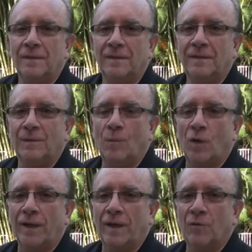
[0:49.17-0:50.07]
Good
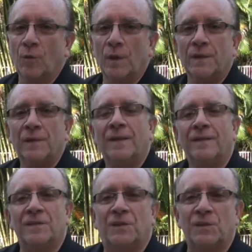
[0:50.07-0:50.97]
morning, everyone.
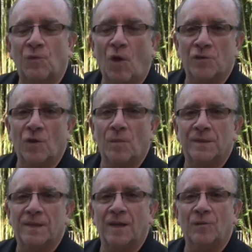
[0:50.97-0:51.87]
This is Ron
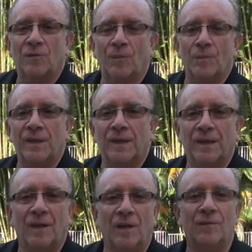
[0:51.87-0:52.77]
Tramontano from the
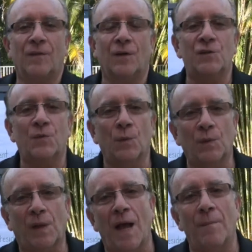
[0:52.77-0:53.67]
Virtual
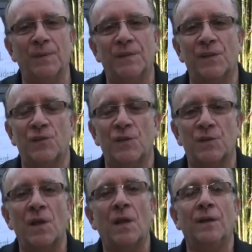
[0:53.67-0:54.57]

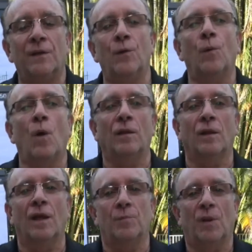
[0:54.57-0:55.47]
Competitions new
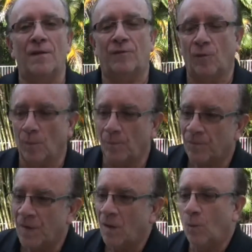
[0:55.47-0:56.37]
online platform.
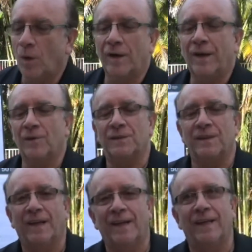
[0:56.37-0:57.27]
We're here
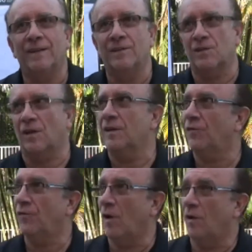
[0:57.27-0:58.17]
today in sunny
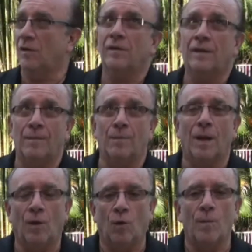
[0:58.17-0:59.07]
Florida, at
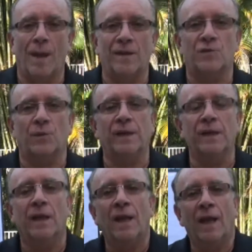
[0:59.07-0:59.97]
my home actually,
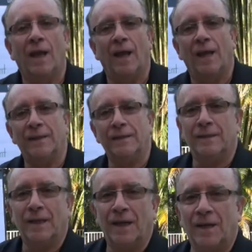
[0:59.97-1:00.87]

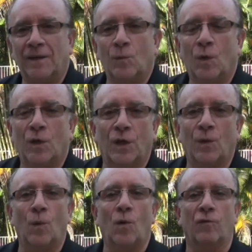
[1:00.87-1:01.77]
and we're going to
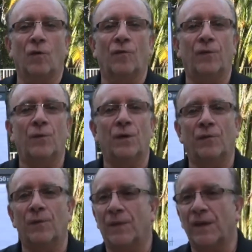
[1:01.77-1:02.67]
go over a few
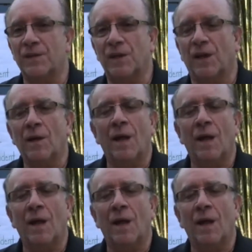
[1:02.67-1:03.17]
different things here.